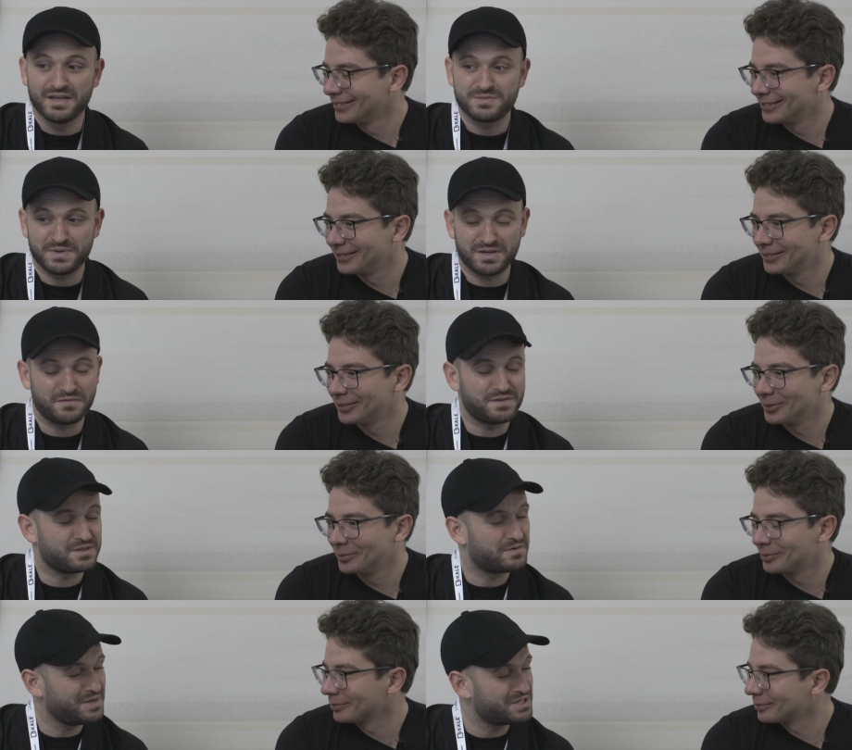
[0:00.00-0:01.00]
Speaker 1: speaking of
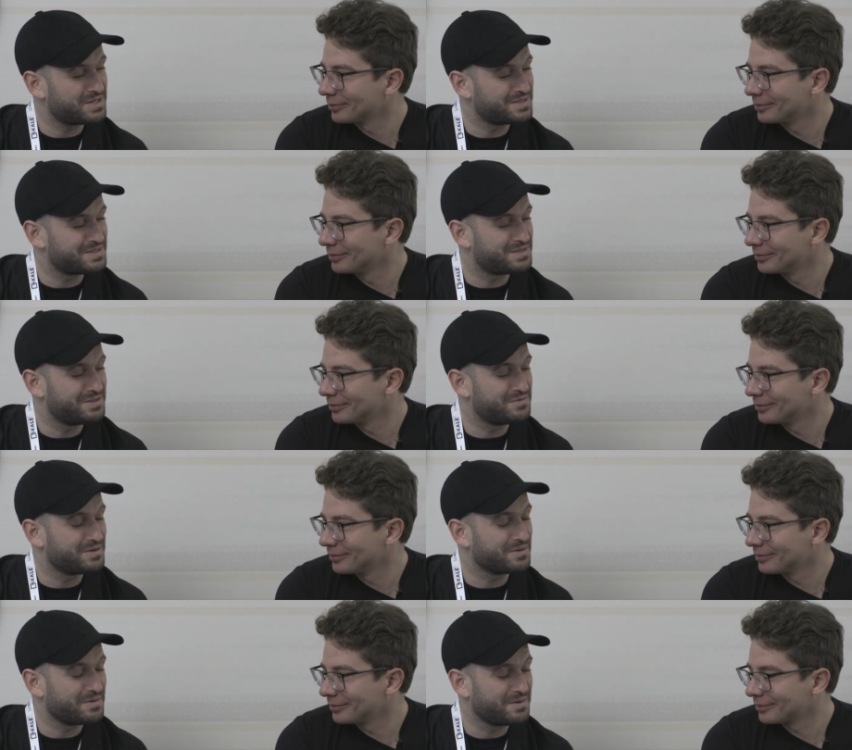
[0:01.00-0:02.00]
integrations, you've
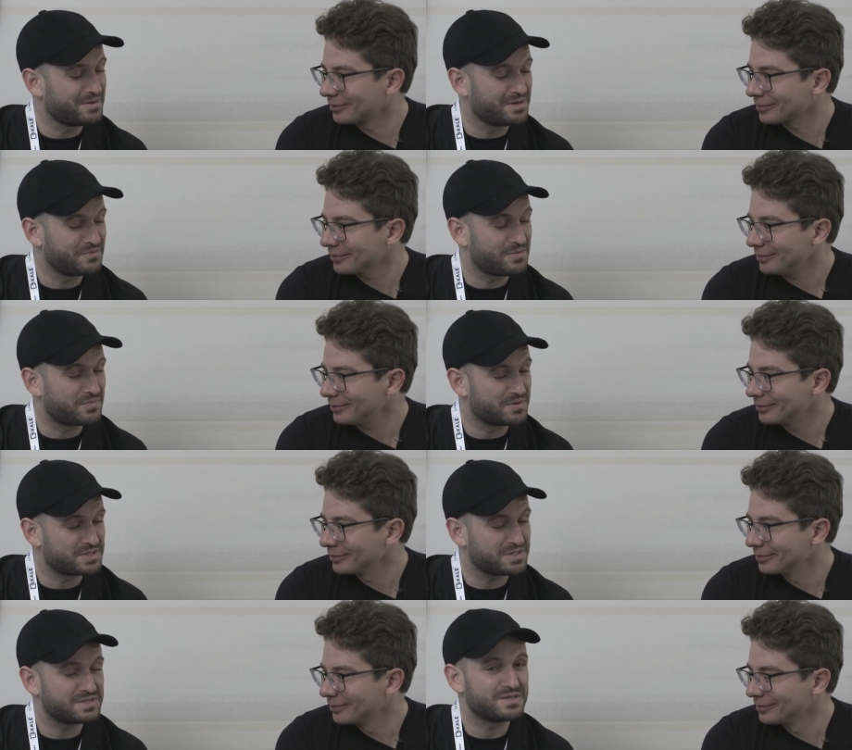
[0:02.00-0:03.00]
done quite a lot with
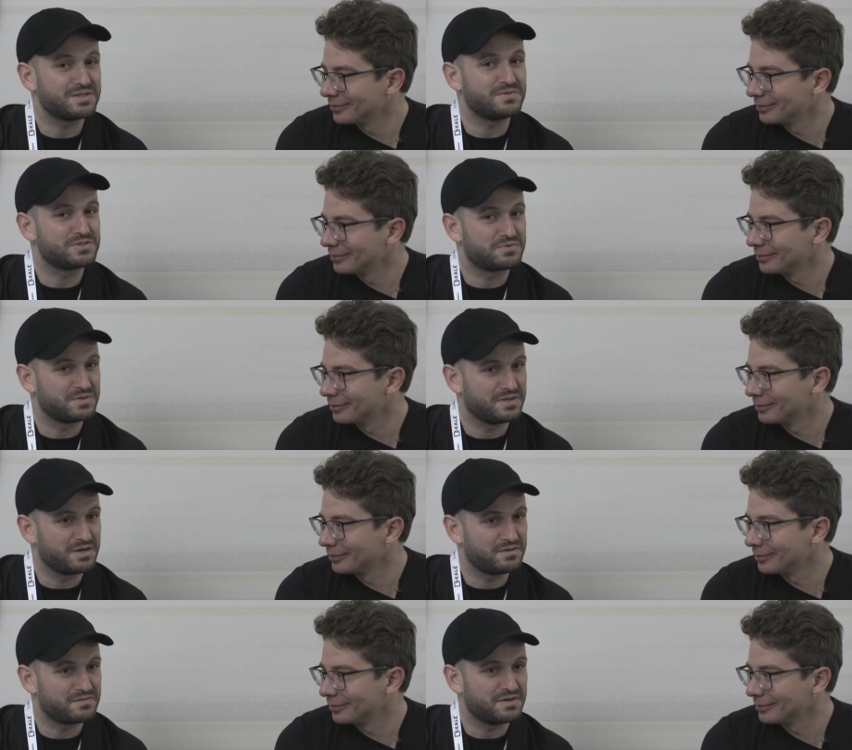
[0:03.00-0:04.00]
projects that we truly
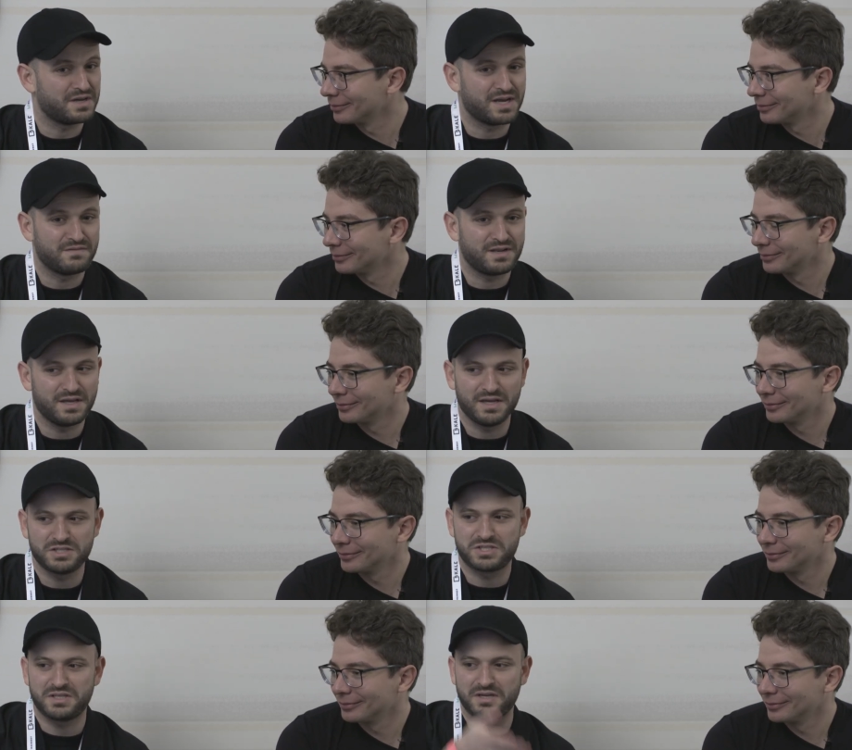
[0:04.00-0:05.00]
love.
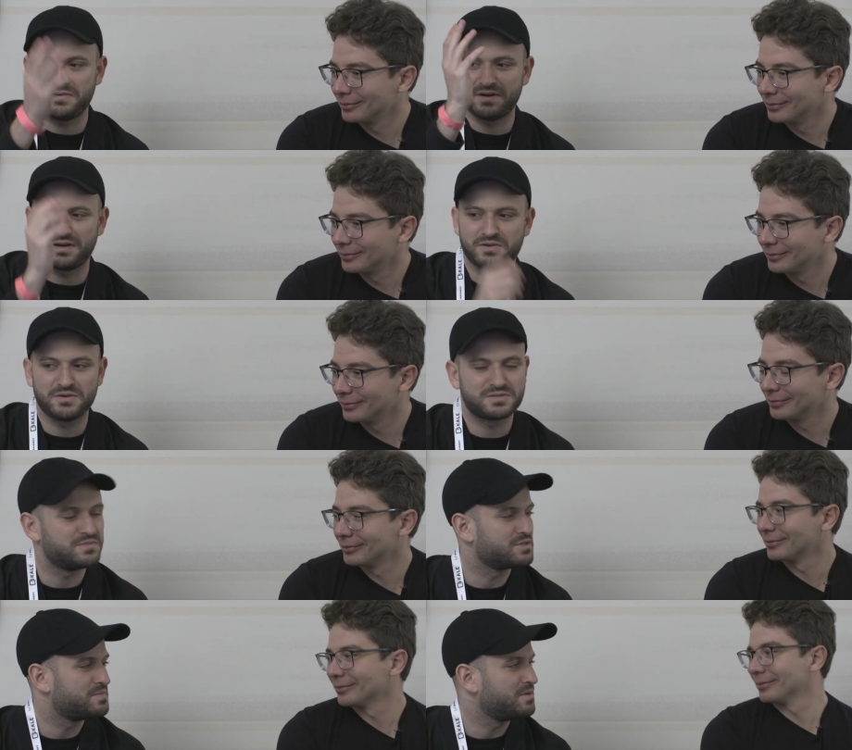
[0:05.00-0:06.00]
Avalanche, Terra,
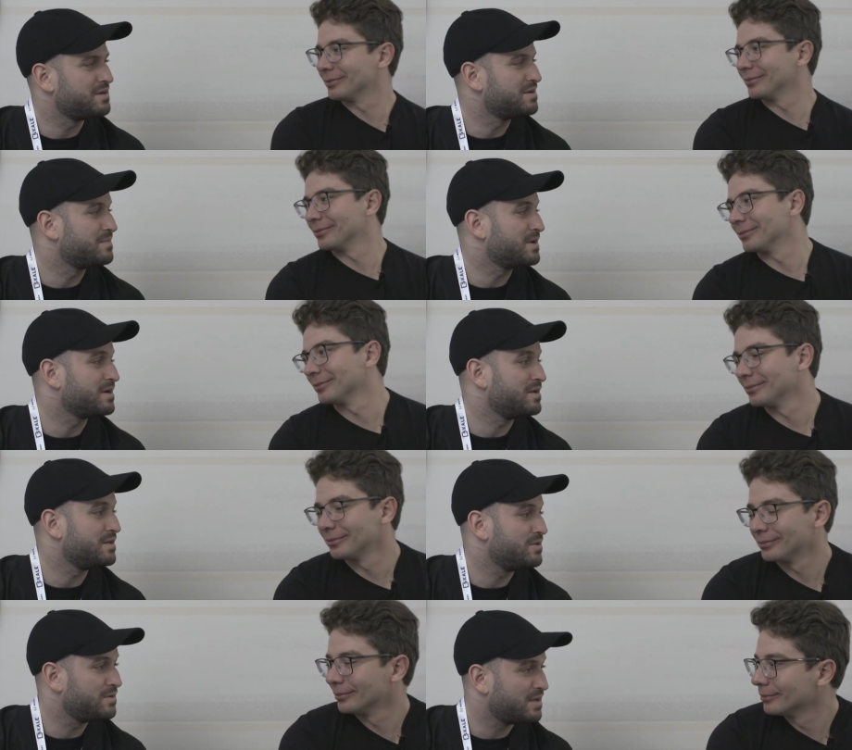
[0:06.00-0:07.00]
Cosmos, Polygon,
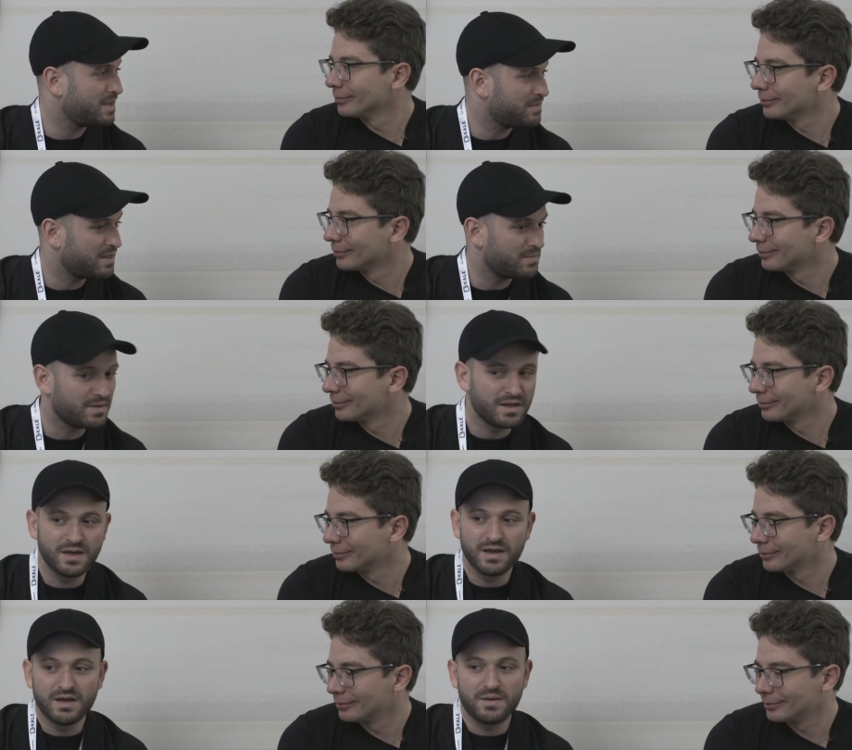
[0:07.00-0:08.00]
Pangolin, you name them.
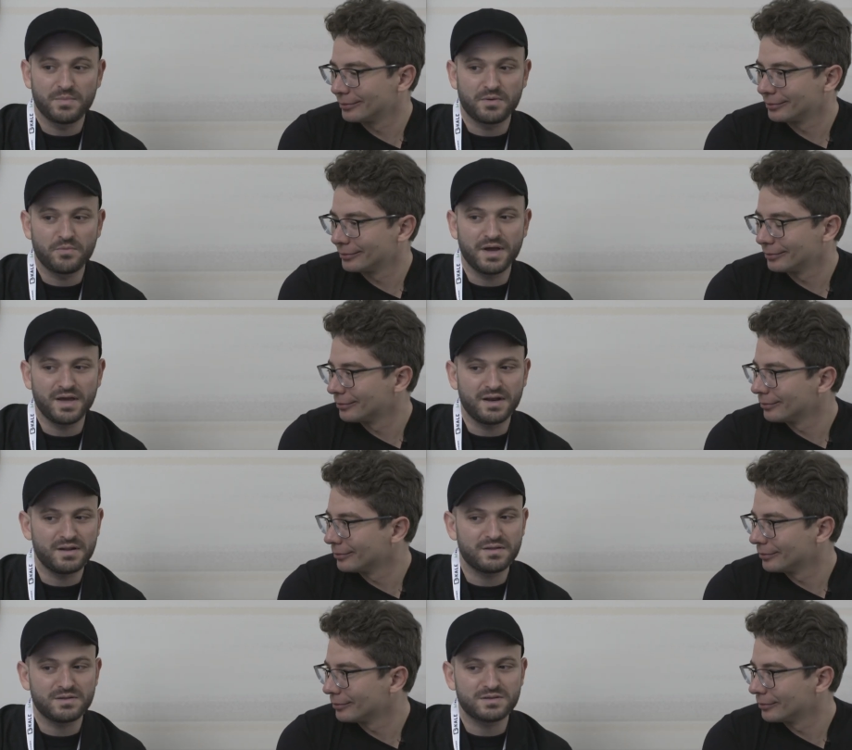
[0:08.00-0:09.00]
But when
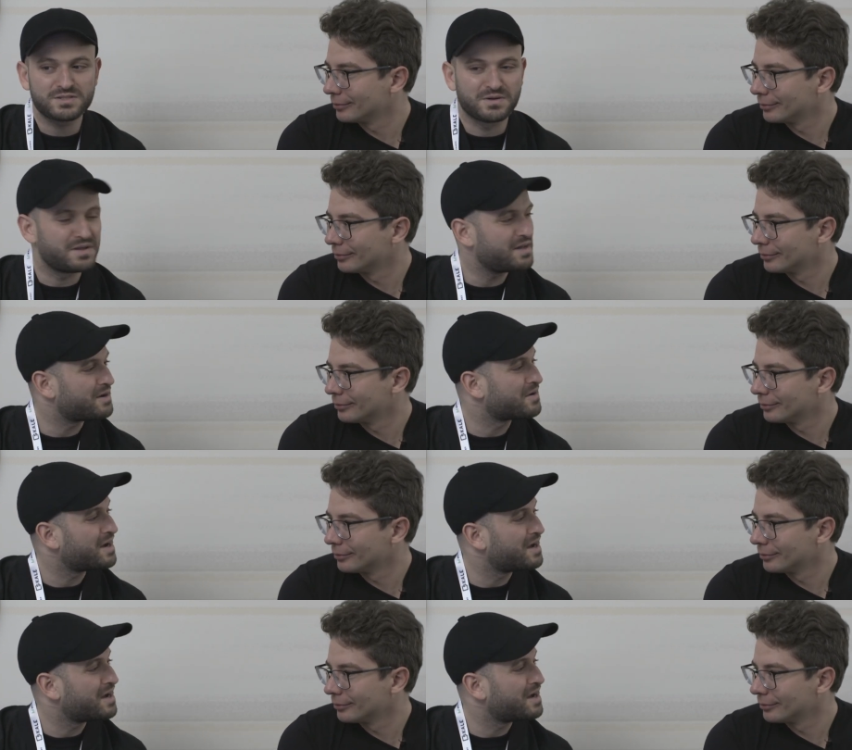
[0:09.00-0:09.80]
Solana or